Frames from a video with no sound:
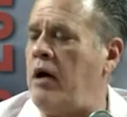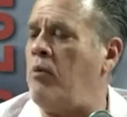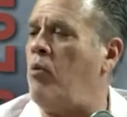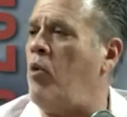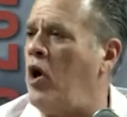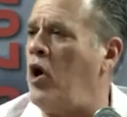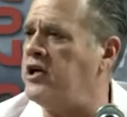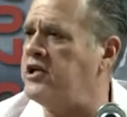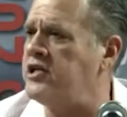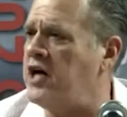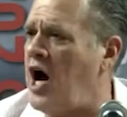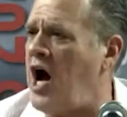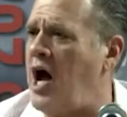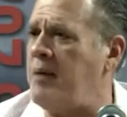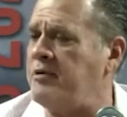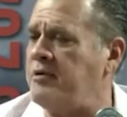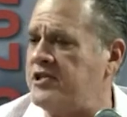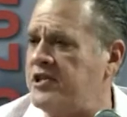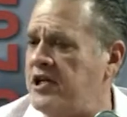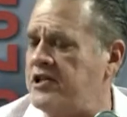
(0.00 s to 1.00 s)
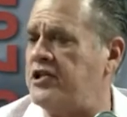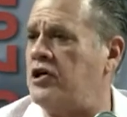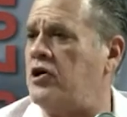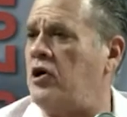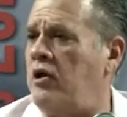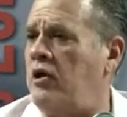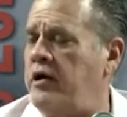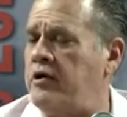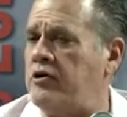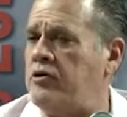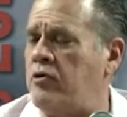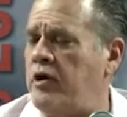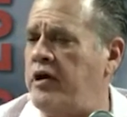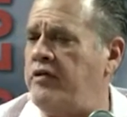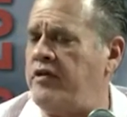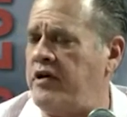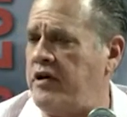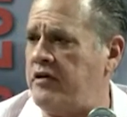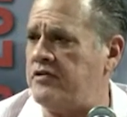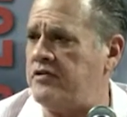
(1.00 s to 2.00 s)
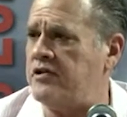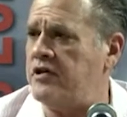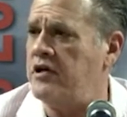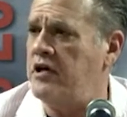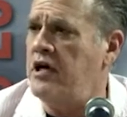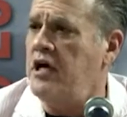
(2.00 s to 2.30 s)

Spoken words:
at one time, it says in Corinthians.